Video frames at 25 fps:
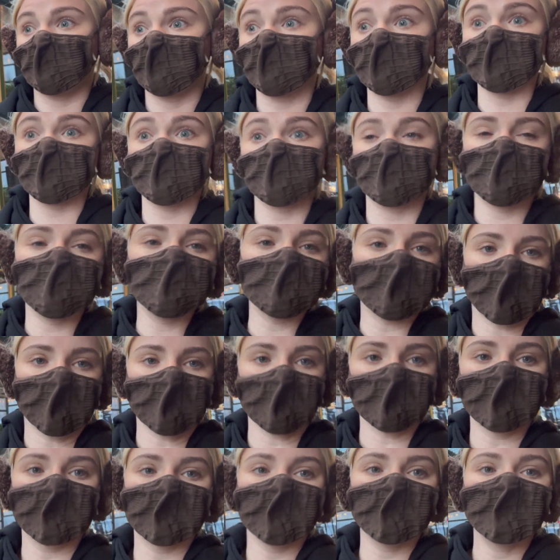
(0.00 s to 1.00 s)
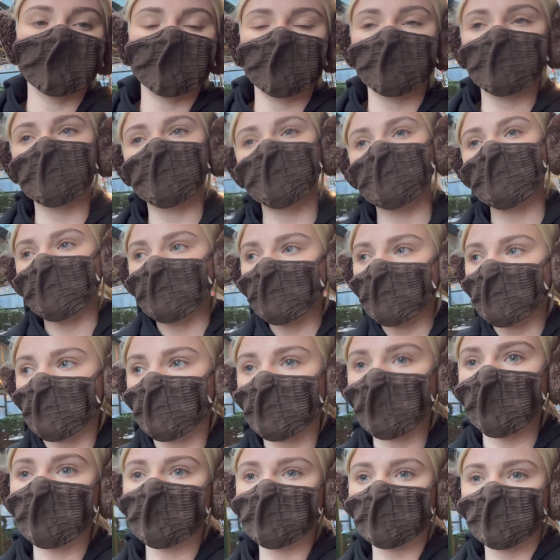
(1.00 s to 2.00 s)
you're in the shoe line. If you wanna go to the
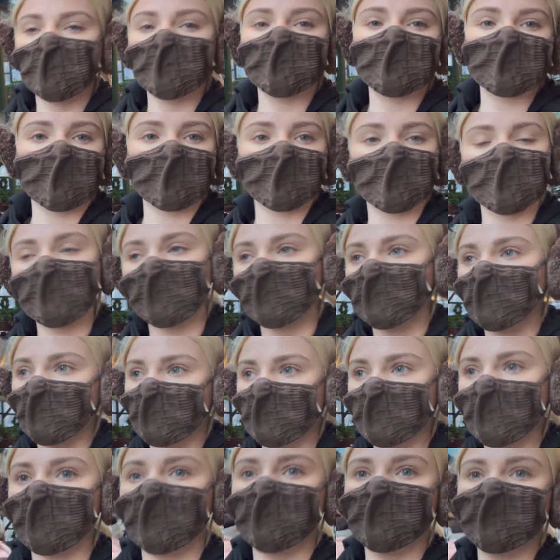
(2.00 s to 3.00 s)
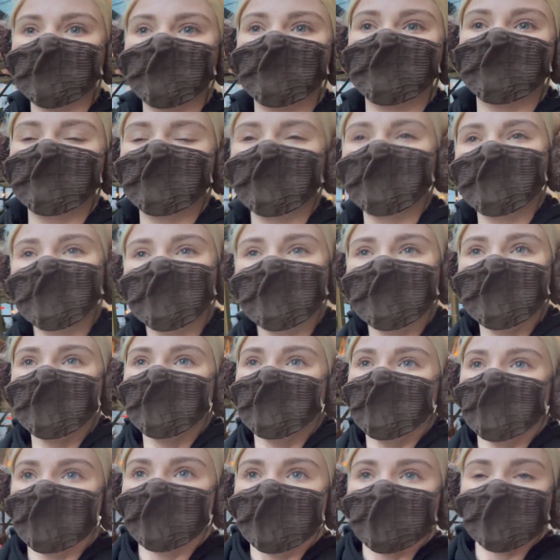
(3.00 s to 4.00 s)
regular clothes line, you gotta go over there.
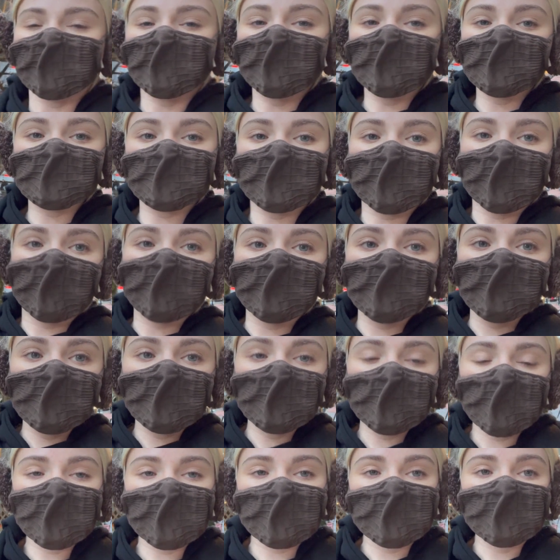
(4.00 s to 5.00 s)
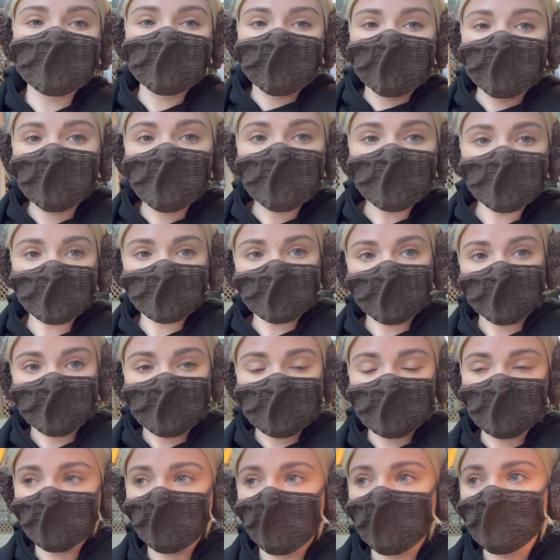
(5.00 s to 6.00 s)
And I was like, I've been waiting an hour. Like, is
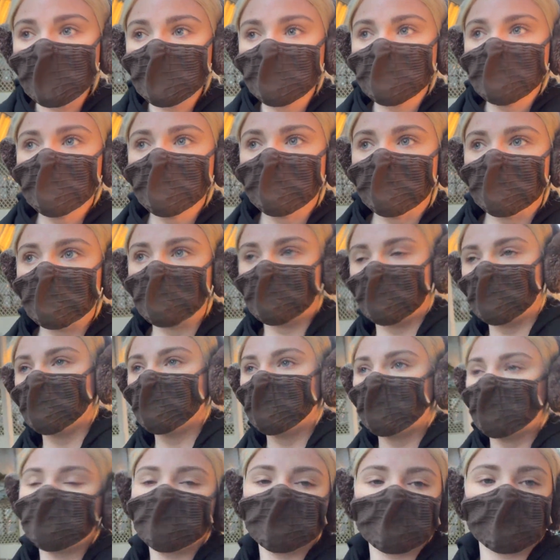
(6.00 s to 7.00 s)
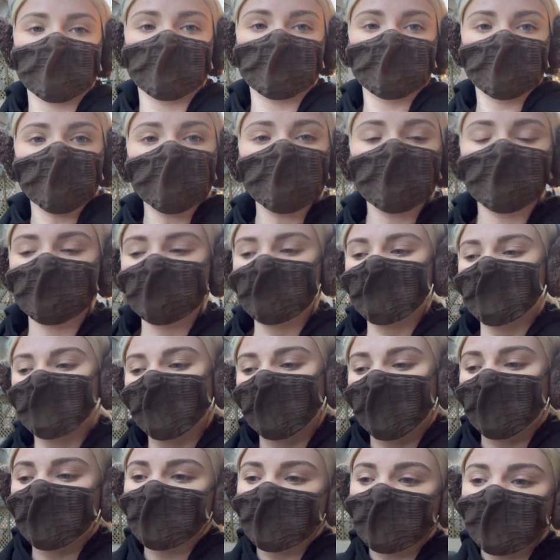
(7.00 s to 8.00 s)
there anything you can do? And he was like, nope.
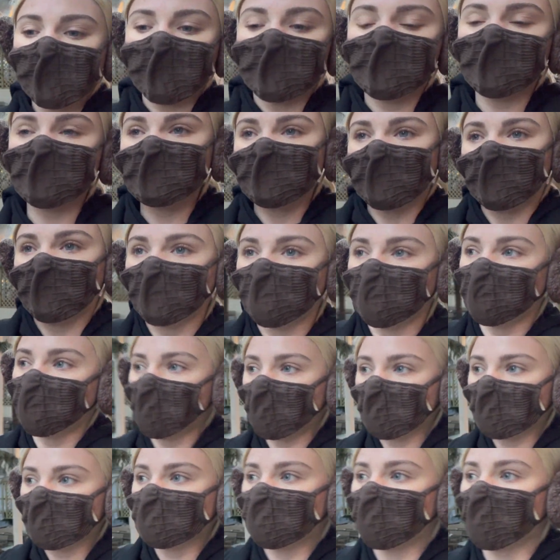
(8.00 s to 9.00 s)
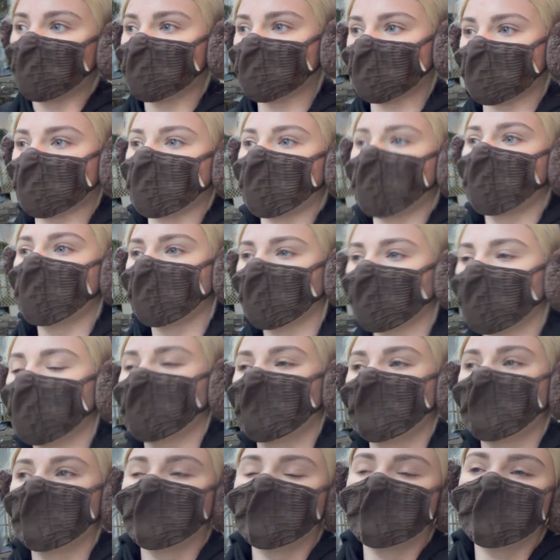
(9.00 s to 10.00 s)
And the line was like four times as long.
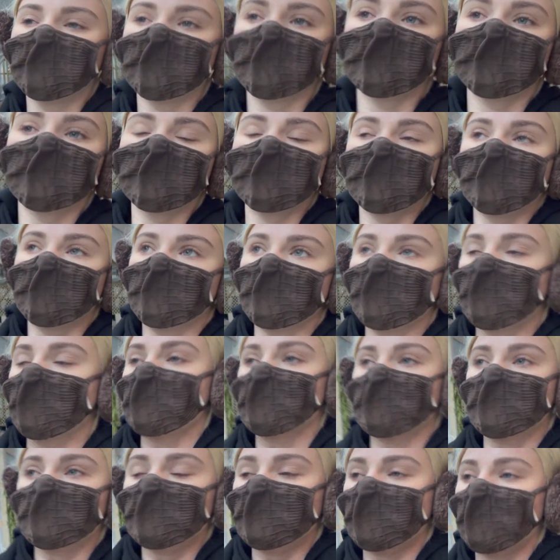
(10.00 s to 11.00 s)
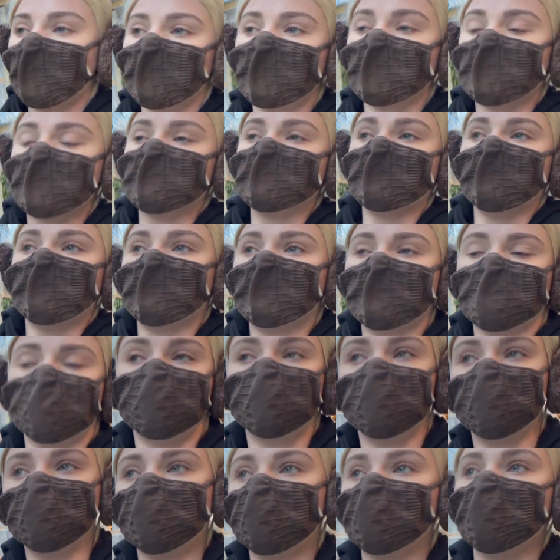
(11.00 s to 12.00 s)
I just like,
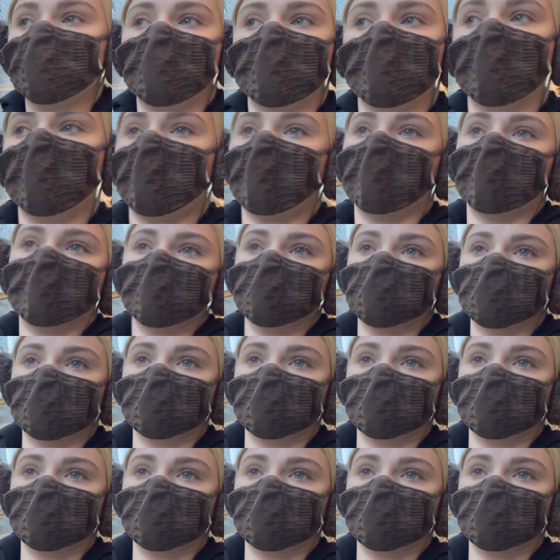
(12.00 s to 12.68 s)
oh God.